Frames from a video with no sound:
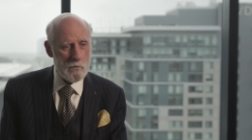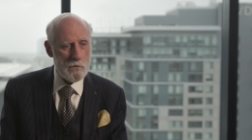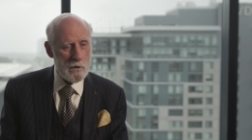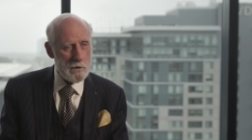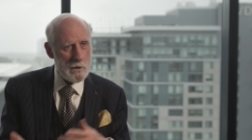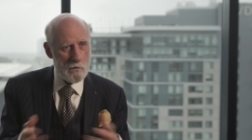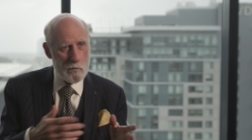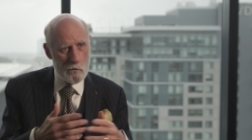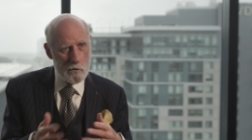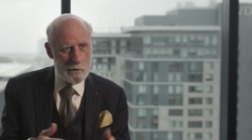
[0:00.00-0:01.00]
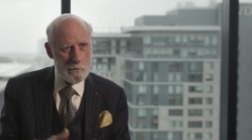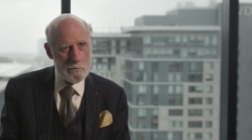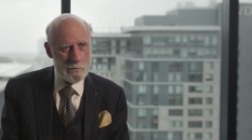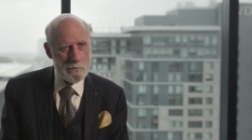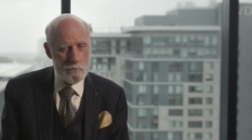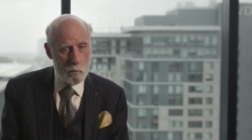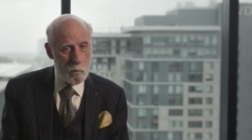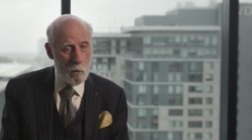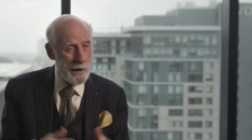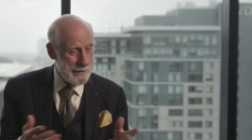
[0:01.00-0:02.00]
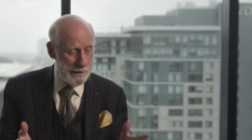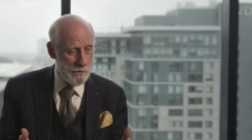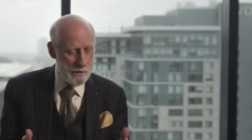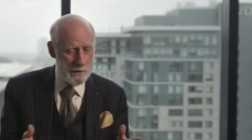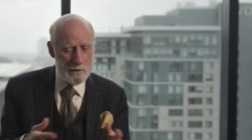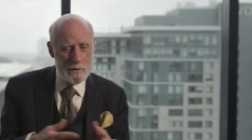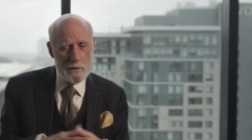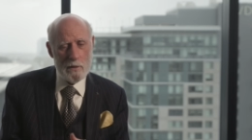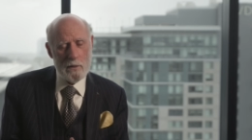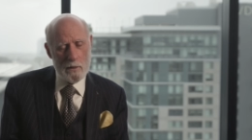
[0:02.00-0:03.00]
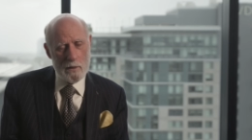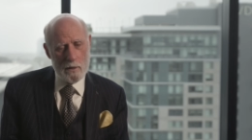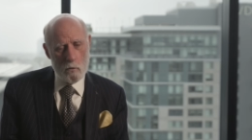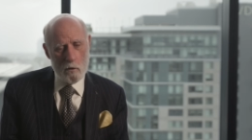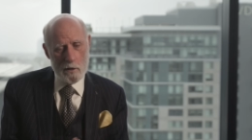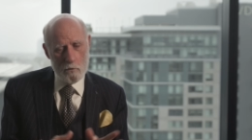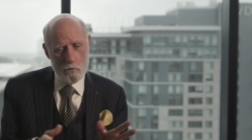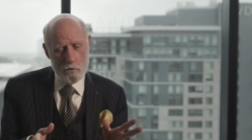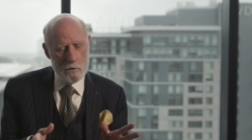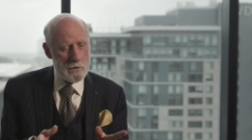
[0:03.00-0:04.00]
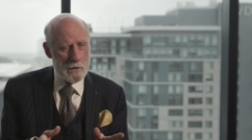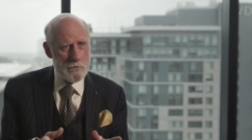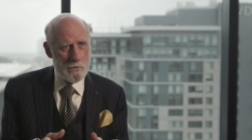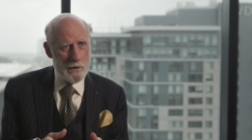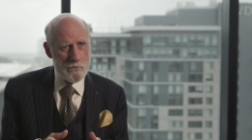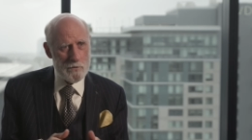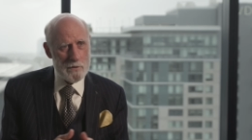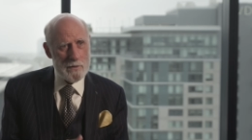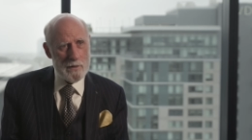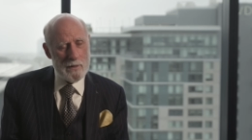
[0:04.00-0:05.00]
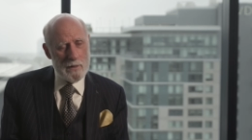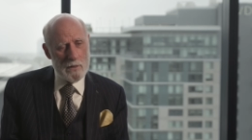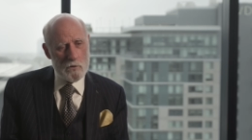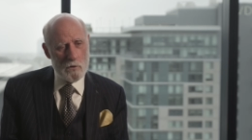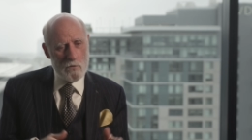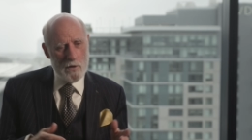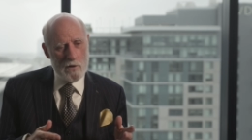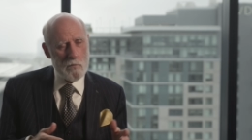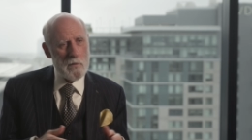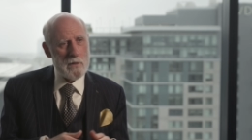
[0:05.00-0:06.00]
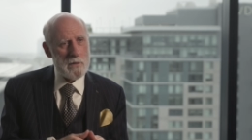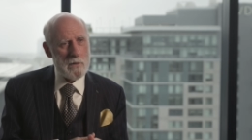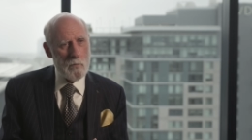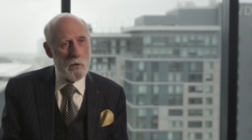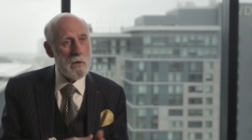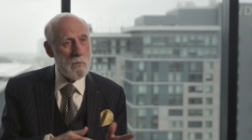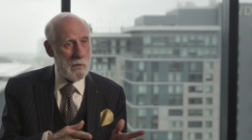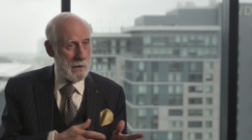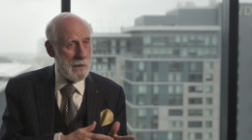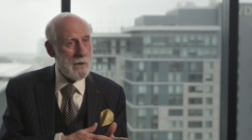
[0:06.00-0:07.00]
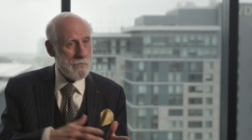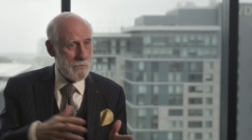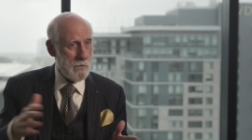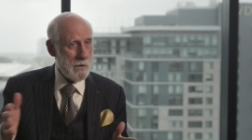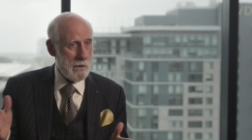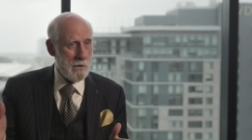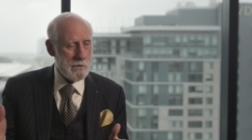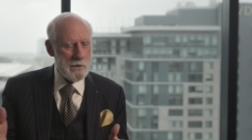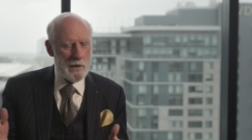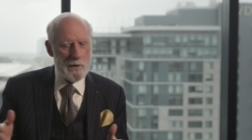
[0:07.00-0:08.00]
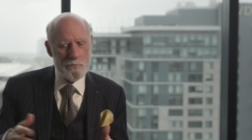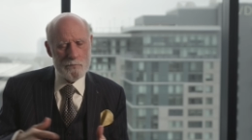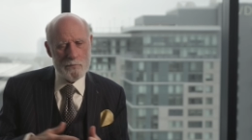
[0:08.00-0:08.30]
started exploring wine tasting uh, while I was still an undergraduate. So that's been a part of my life for quite a long time.